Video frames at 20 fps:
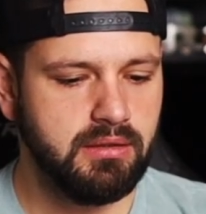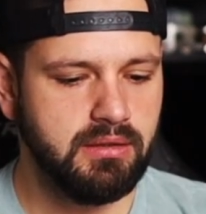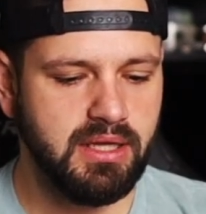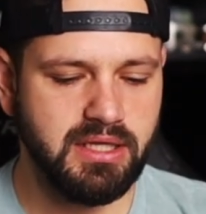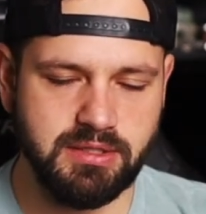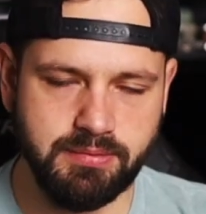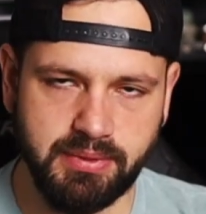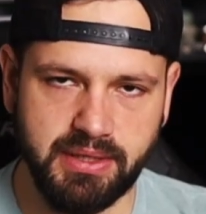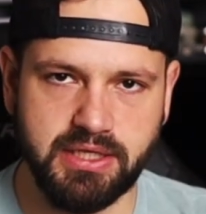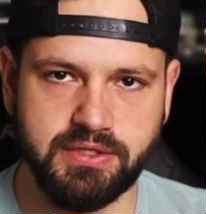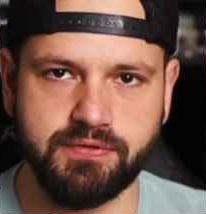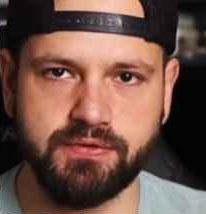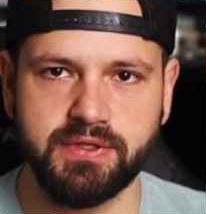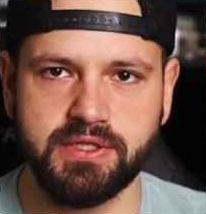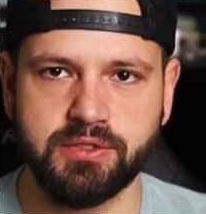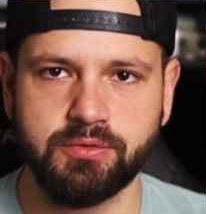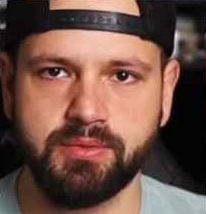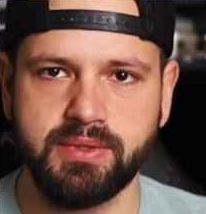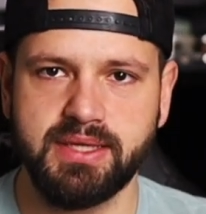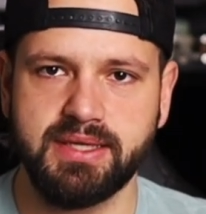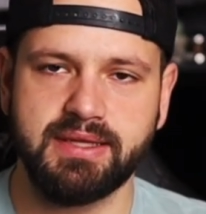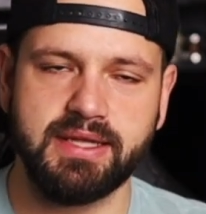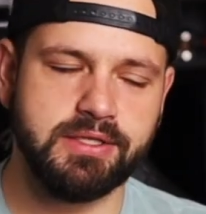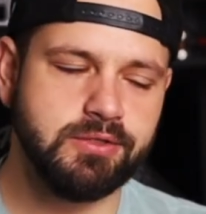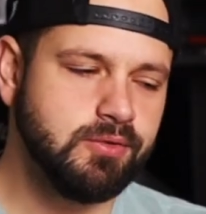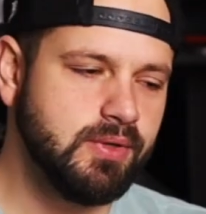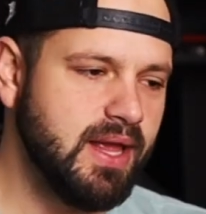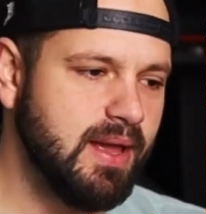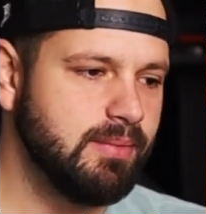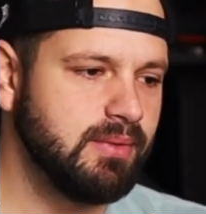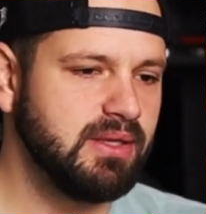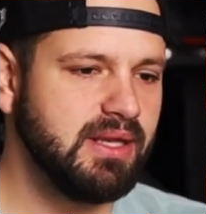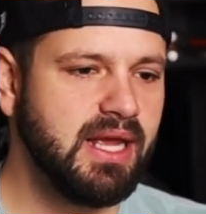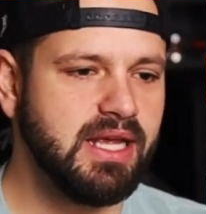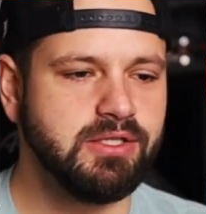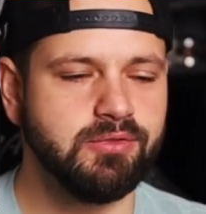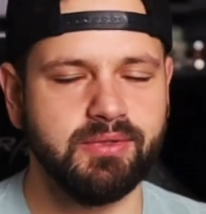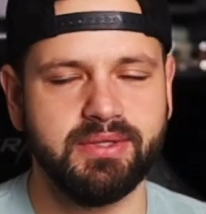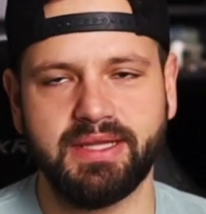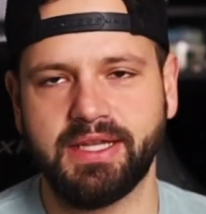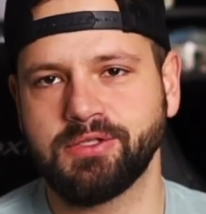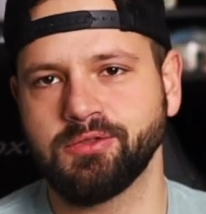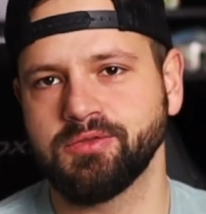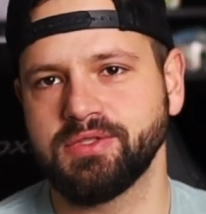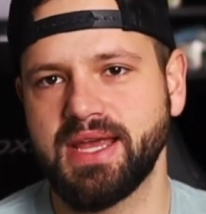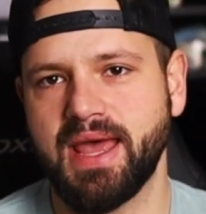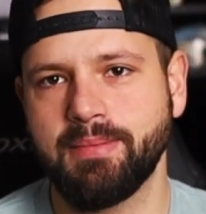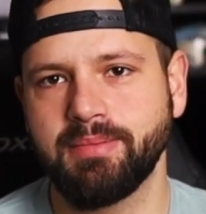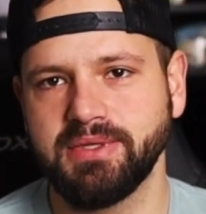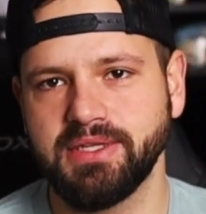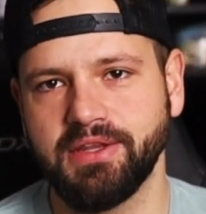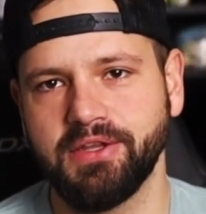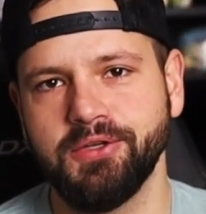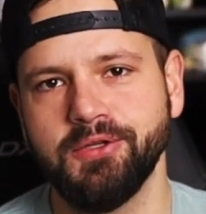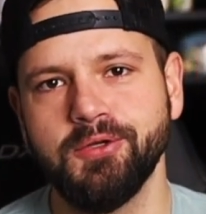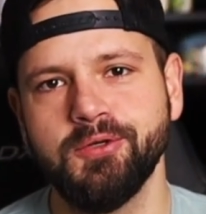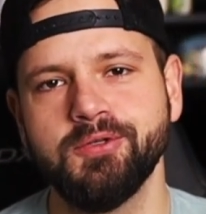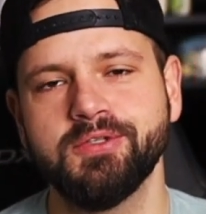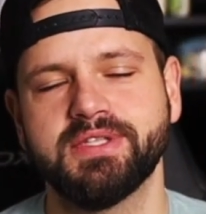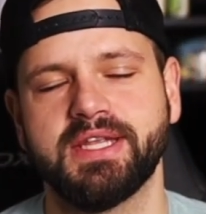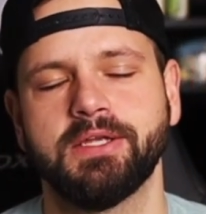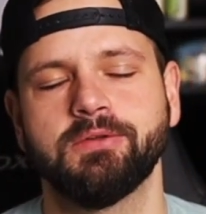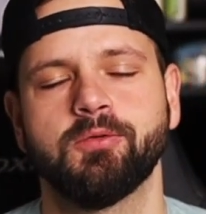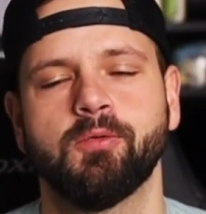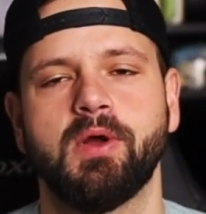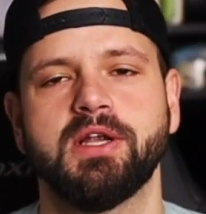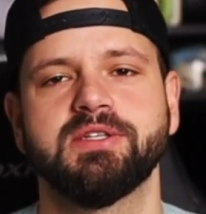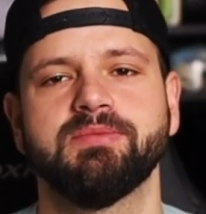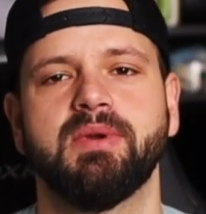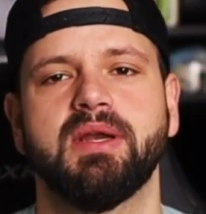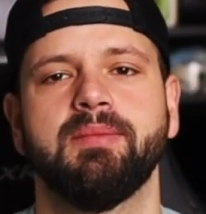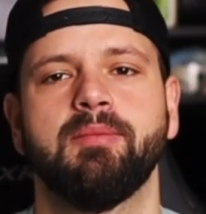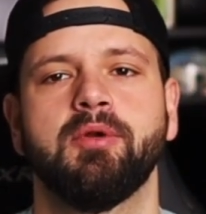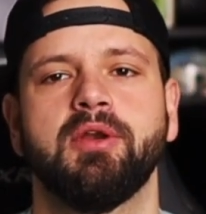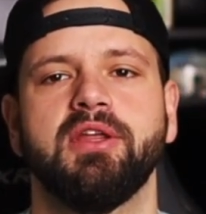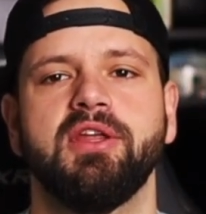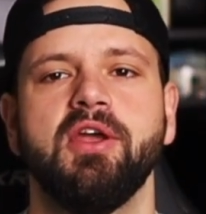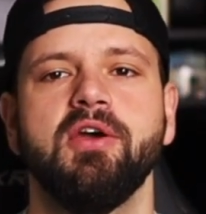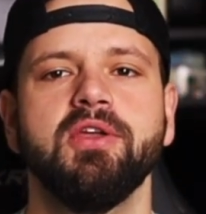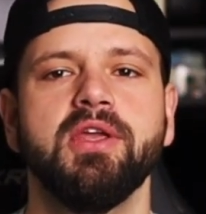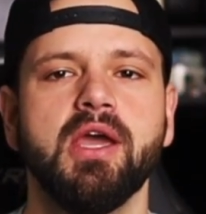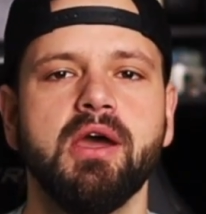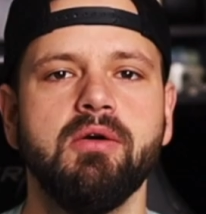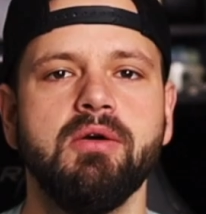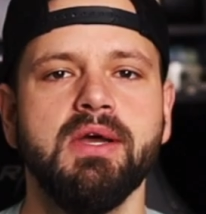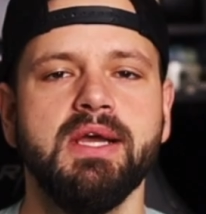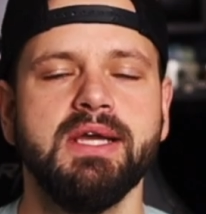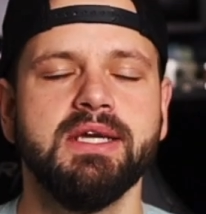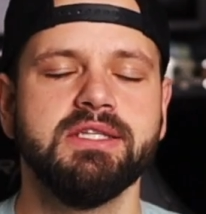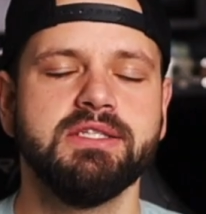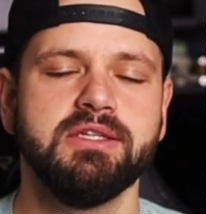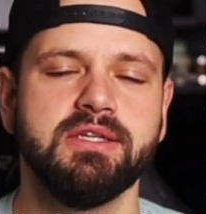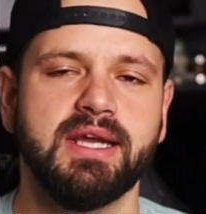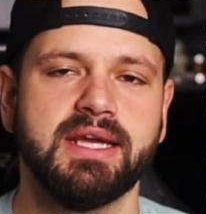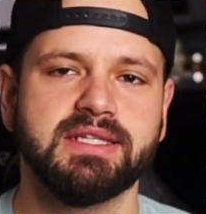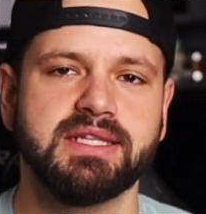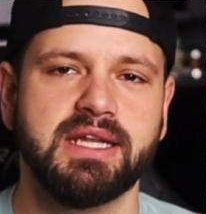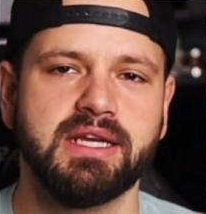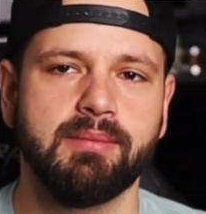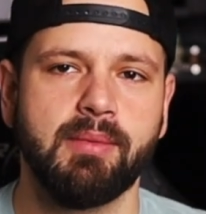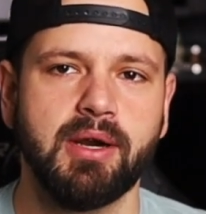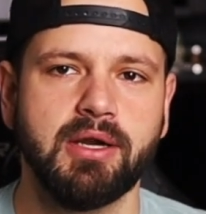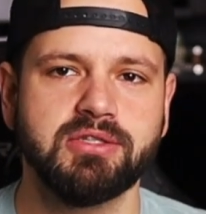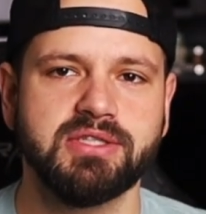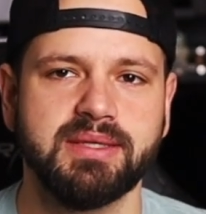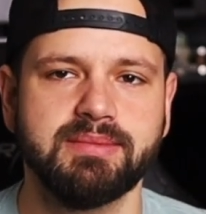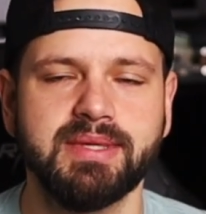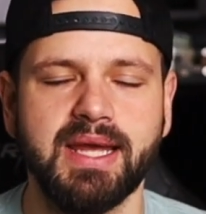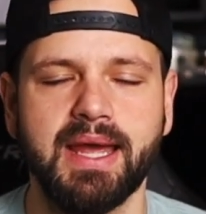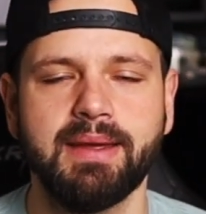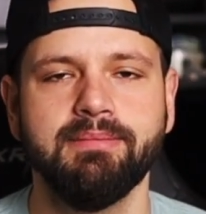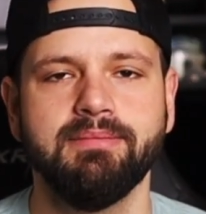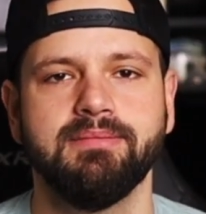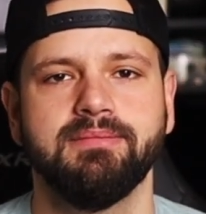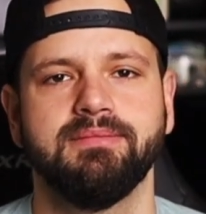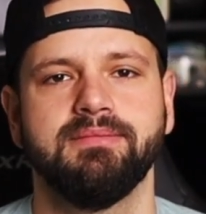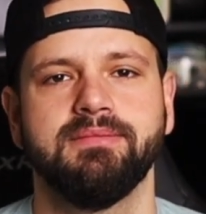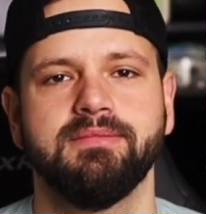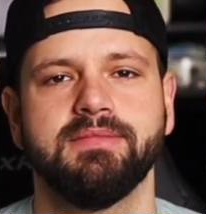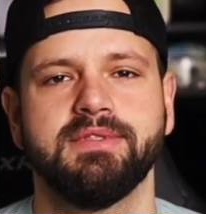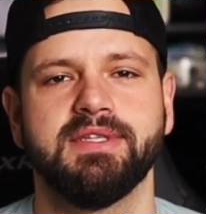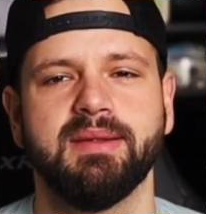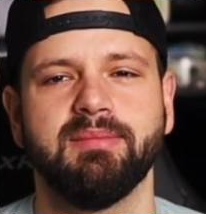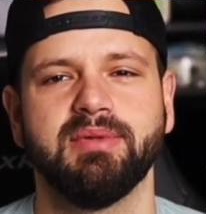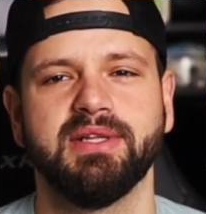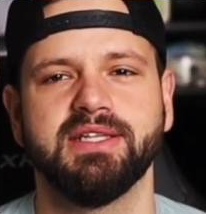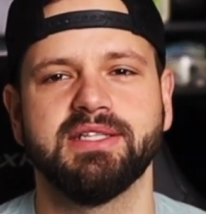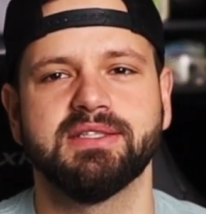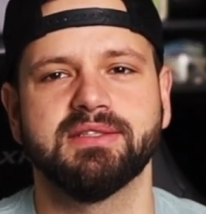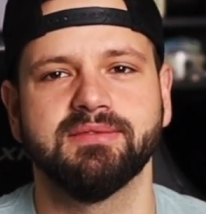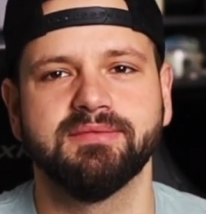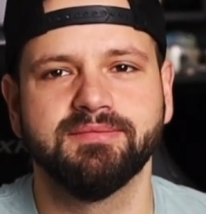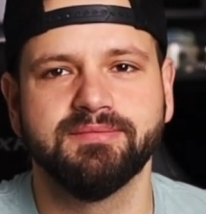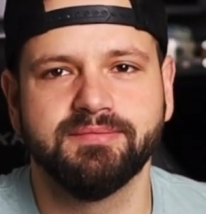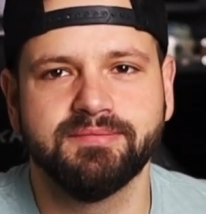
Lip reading: That's plans for this week. That's what happened last week. That's what's happened in the news. Thanks for watching Monday Morning Yo-Yo. See you guys again tomorrow, same time, same place.